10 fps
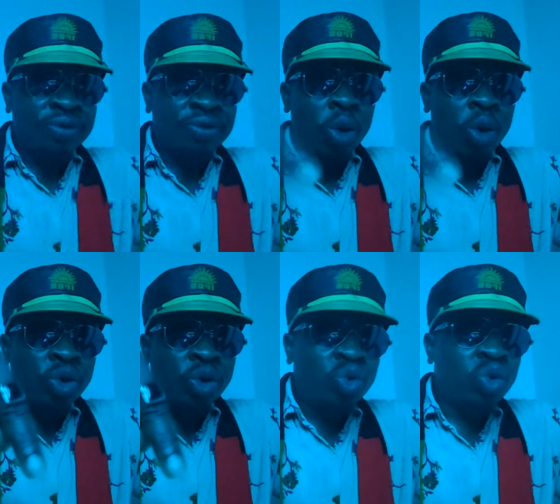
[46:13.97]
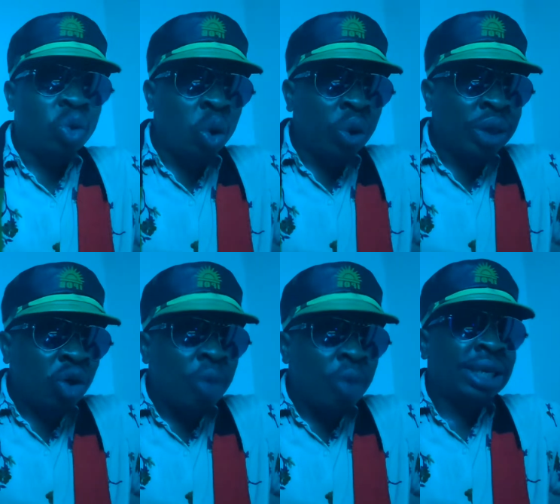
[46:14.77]
want you to, on the
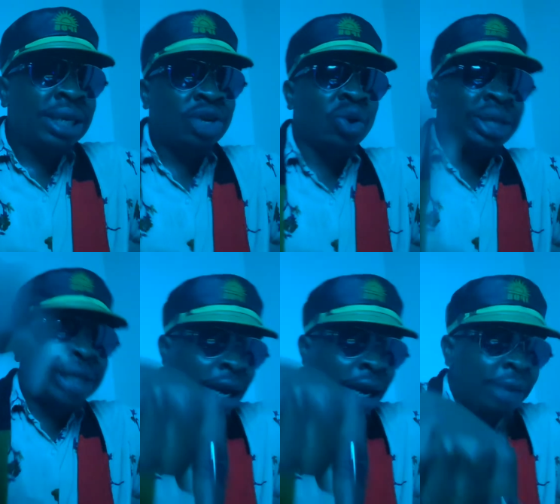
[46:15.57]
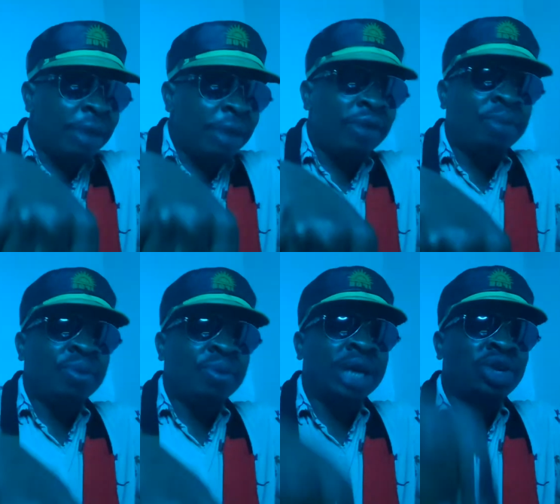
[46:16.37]
comment section, tell the Biafran people that you